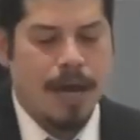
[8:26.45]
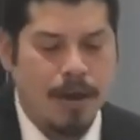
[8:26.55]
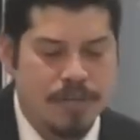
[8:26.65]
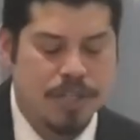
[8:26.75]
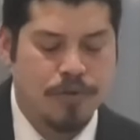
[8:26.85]

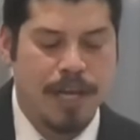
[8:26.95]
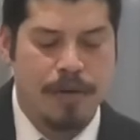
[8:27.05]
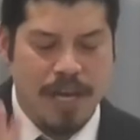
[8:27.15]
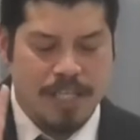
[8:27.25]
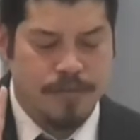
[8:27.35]
And I'll just
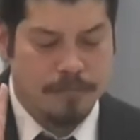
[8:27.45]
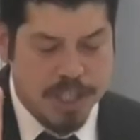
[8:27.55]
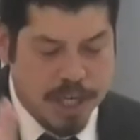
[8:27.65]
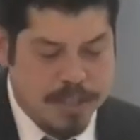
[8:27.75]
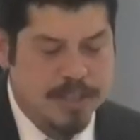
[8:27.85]
quickly read you from
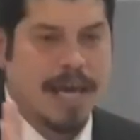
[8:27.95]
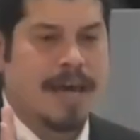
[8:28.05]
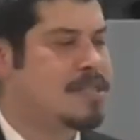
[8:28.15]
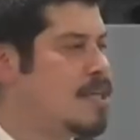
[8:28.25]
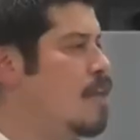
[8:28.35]
Genesis
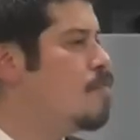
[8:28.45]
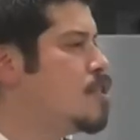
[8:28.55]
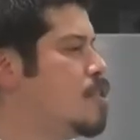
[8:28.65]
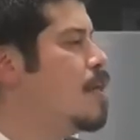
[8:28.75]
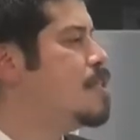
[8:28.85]
18,
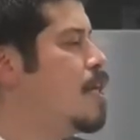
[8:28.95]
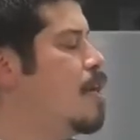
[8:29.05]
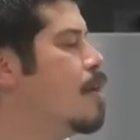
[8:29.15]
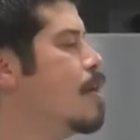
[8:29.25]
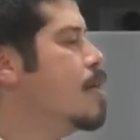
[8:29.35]
verse
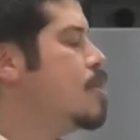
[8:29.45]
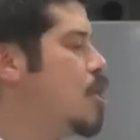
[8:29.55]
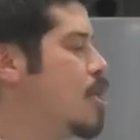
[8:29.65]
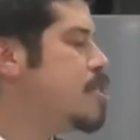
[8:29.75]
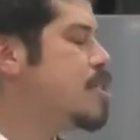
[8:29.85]
19.
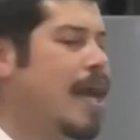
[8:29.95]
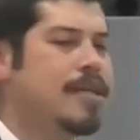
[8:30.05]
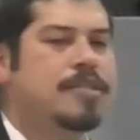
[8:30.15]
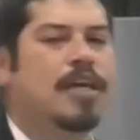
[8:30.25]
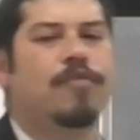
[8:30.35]
Genesis
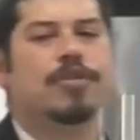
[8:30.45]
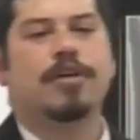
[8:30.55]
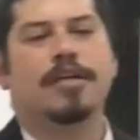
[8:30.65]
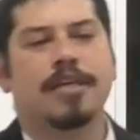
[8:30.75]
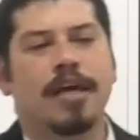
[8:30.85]
18, verse
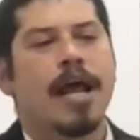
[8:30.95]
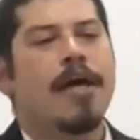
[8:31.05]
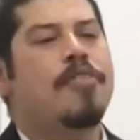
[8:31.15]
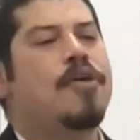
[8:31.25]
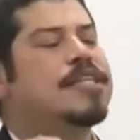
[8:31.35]
19.
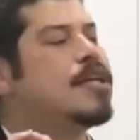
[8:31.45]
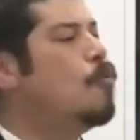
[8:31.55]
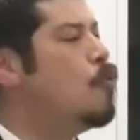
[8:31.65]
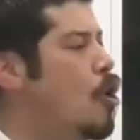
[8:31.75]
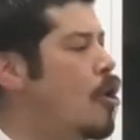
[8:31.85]
These are
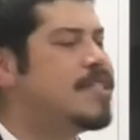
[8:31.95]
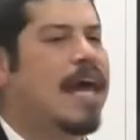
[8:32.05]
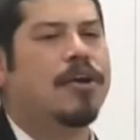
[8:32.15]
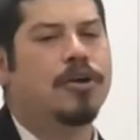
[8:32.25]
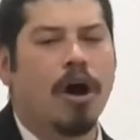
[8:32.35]
words
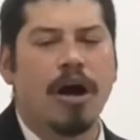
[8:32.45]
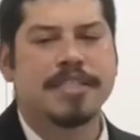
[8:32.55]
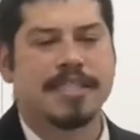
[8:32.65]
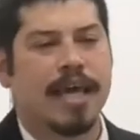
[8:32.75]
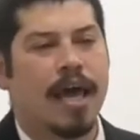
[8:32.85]
that
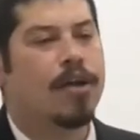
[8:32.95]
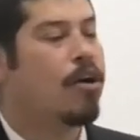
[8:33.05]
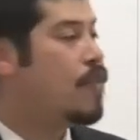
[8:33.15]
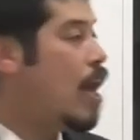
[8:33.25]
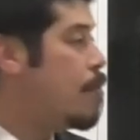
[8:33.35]
God said
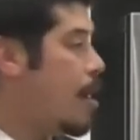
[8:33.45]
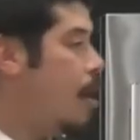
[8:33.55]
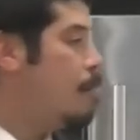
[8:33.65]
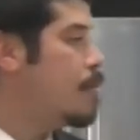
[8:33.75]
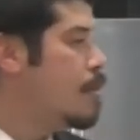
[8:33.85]
of
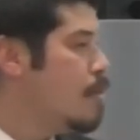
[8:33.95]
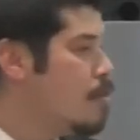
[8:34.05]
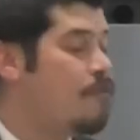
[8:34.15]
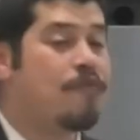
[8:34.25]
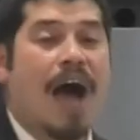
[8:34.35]
Abraham,
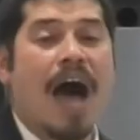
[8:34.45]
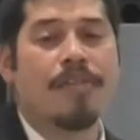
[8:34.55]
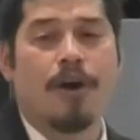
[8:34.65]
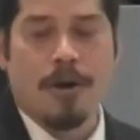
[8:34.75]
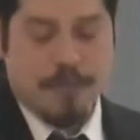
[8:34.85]
the
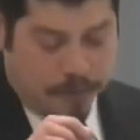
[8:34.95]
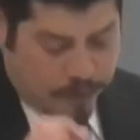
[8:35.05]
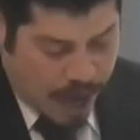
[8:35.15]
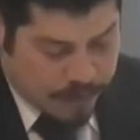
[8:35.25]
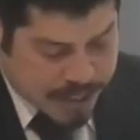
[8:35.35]
father of the
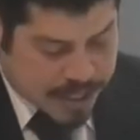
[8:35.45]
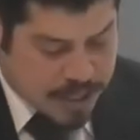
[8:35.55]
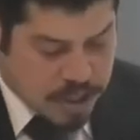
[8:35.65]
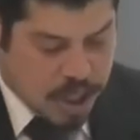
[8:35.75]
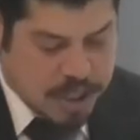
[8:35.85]
faith. He
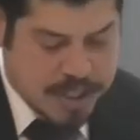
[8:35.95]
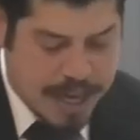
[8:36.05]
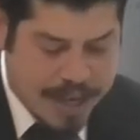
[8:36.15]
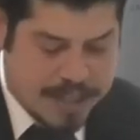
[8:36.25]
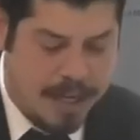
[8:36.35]
says in Genesis
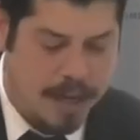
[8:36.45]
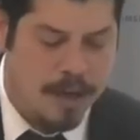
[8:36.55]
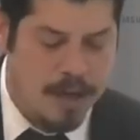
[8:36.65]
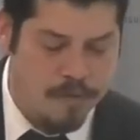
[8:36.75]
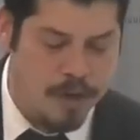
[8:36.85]

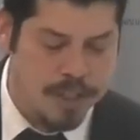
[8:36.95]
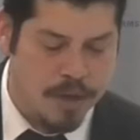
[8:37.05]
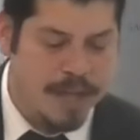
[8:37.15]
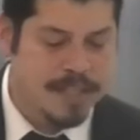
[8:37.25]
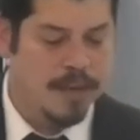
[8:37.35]
18, verse
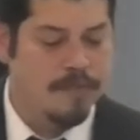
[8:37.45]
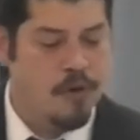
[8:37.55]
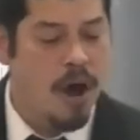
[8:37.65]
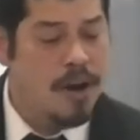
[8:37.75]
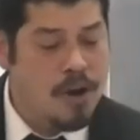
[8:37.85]
19,
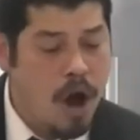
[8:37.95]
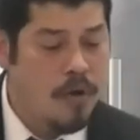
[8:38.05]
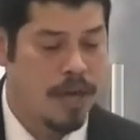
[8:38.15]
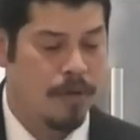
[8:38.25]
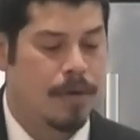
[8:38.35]
For I
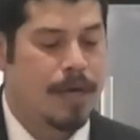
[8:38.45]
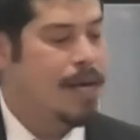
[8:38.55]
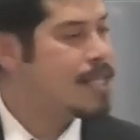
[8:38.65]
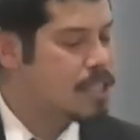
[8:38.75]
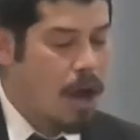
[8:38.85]
know him.
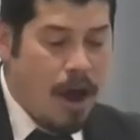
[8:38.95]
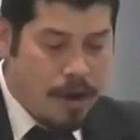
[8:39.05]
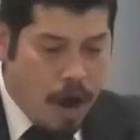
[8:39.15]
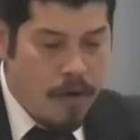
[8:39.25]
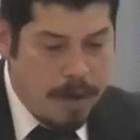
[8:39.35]
He says, I
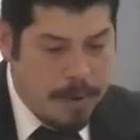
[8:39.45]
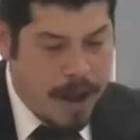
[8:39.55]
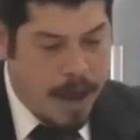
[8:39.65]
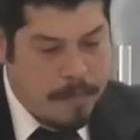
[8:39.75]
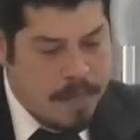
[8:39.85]
know
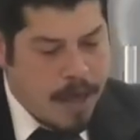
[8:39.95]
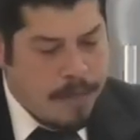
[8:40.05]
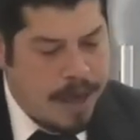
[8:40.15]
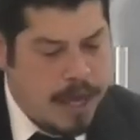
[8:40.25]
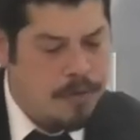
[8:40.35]
Abraham,
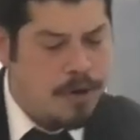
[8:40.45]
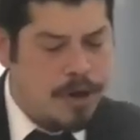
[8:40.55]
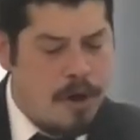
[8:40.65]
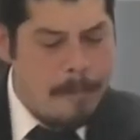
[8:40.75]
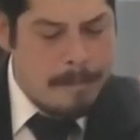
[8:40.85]
that he will
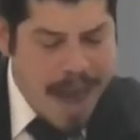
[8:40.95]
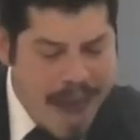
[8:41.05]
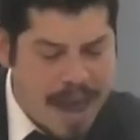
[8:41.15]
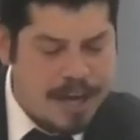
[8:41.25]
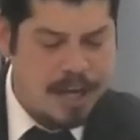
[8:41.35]

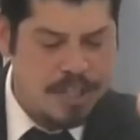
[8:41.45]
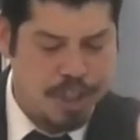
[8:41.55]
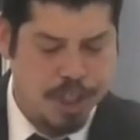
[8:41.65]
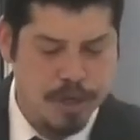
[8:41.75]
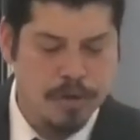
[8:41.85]
command
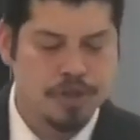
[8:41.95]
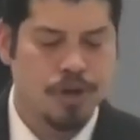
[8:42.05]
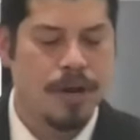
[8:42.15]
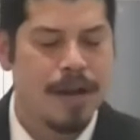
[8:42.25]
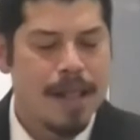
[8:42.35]
his
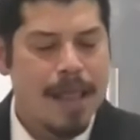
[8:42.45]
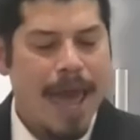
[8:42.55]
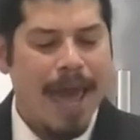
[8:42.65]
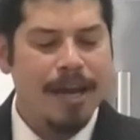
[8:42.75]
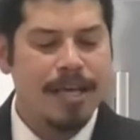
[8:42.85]
children
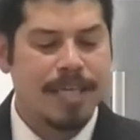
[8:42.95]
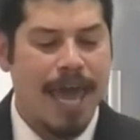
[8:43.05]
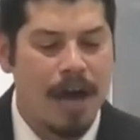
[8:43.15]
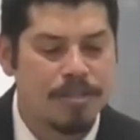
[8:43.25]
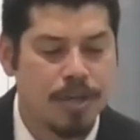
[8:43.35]
and his
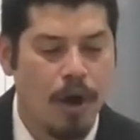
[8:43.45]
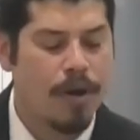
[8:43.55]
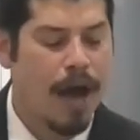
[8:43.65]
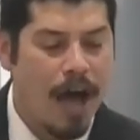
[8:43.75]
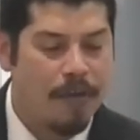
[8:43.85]

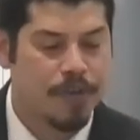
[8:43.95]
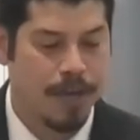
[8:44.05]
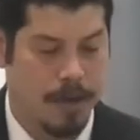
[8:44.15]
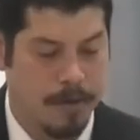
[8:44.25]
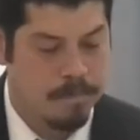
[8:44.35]
household after
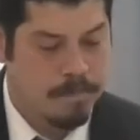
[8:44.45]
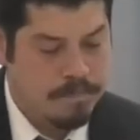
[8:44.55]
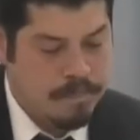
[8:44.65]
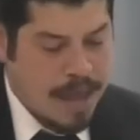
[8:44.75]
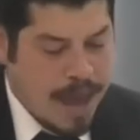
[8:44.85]
him,
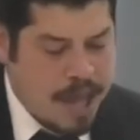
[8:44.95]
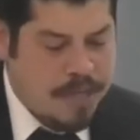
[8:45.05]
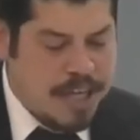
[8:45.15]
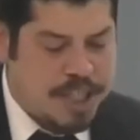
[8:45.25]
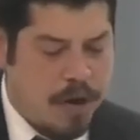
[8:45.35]
and
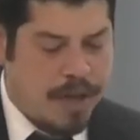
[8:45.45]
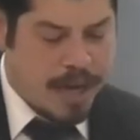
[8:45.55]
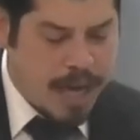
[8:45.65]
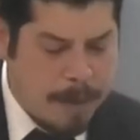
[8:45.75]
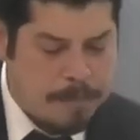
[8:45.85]
they shall
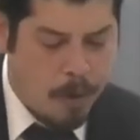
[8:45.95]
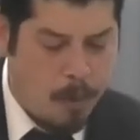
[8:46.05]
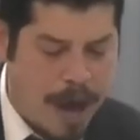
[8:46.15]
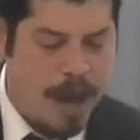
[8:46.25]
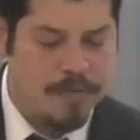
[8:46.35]
keep the
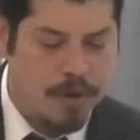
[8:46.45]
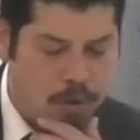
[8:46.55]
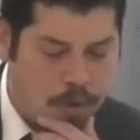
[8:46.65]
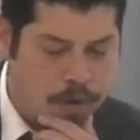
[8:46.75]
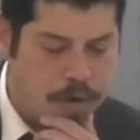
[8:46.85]
way of the
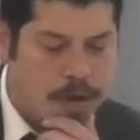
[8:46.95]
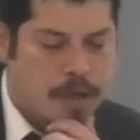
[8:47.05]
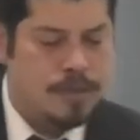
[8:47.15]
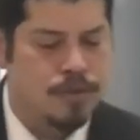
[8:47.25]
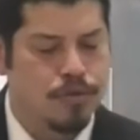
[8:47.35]
Lord
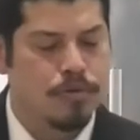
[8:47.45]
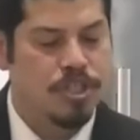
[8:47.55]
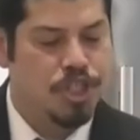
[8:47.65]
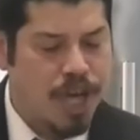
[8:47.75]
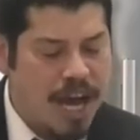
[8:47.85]
to
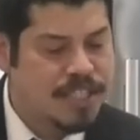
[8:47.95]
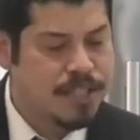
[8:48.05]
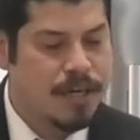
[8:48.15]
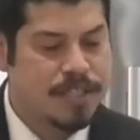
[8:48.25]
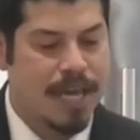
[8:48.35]
do
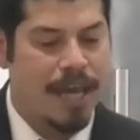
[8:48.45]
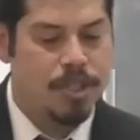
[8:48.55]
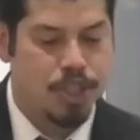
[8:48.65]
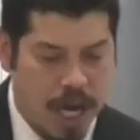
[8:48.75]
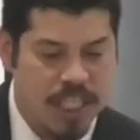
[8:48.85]
justice
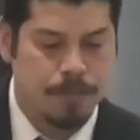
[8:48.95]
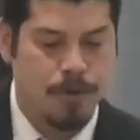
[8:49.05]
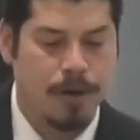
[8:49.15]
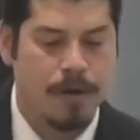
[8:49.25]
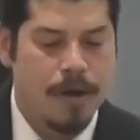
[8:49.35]
and
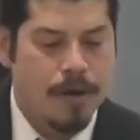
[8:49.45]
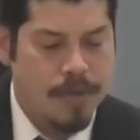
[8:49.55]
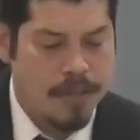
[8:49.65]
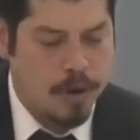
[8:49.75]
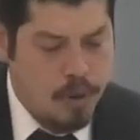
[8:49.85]
judgment,
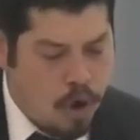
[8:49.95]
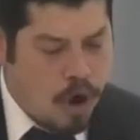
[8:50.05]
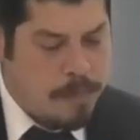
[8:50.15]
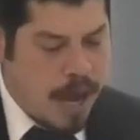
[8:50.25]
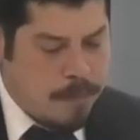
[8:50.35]
that the
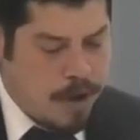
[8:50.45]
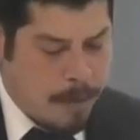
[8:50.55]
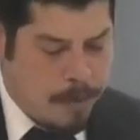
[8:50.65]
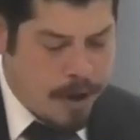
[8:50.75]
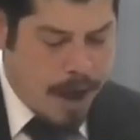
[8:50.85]
Lord may bring
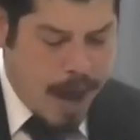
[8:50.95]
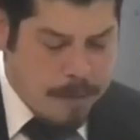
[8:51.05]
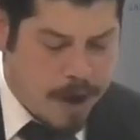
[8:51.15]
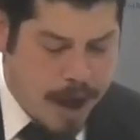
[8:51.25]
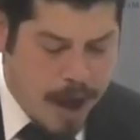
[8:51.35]
upon
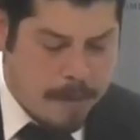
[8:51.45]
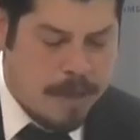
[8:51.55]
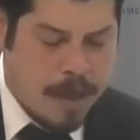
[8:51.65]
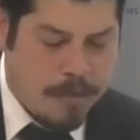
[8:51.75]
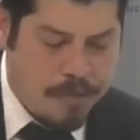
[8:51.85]

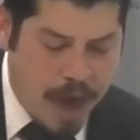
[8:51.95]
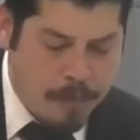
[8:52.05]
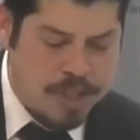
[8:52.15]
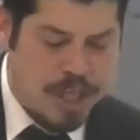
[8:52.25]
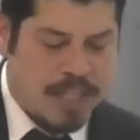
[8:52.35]
Abraham
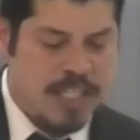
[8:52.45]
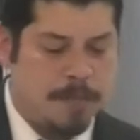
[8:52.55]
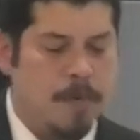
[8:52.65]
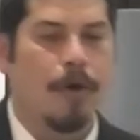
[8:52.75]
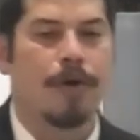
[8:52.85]
that which he had
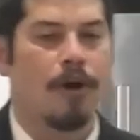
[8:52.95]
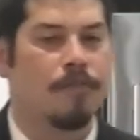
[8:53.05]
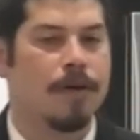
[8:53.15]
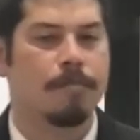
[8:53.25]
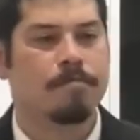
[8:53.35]
spoken
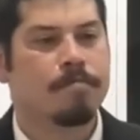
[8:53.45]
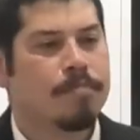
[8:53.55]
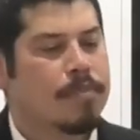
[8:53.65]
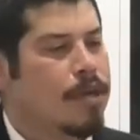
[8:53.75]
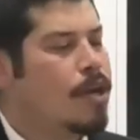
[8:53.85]
of him.
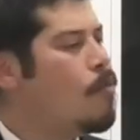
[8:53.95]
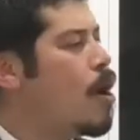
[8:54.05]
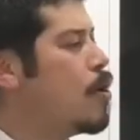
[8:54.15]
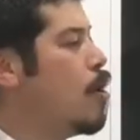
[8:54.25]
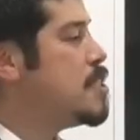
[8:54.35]
You know
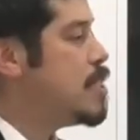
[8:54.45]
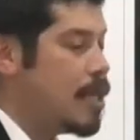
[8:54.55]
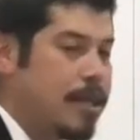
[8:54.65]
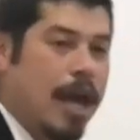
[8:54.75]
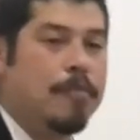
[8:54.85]
why God
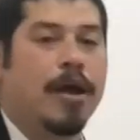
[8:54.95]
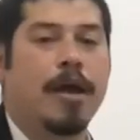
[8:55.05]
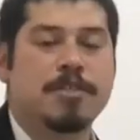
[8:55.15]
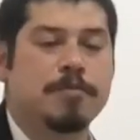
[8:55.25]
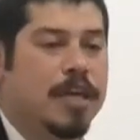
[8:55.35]
selected
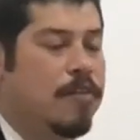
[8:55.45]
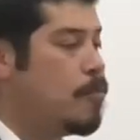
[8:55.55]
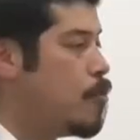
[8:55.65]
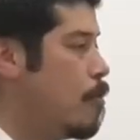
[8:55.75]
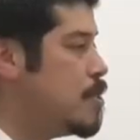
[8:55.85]
Abraham to give
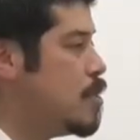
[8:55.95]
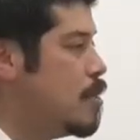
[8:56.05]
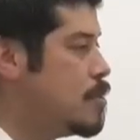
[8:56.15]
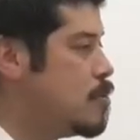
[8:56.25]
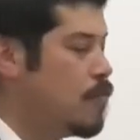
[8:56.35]
the
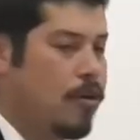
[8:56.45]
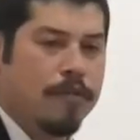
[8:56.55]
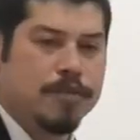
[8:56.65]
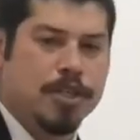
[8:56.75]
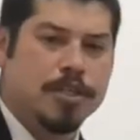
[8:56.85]
promises of, the,
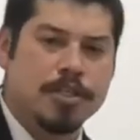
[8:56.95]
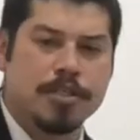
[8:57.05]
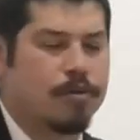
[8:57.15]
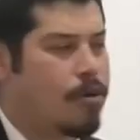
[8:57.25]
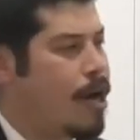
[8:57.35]
of
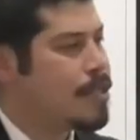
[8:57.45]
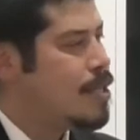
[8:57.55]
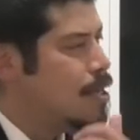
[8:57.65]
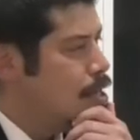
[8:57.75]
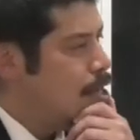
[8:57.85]
Jesus Christ?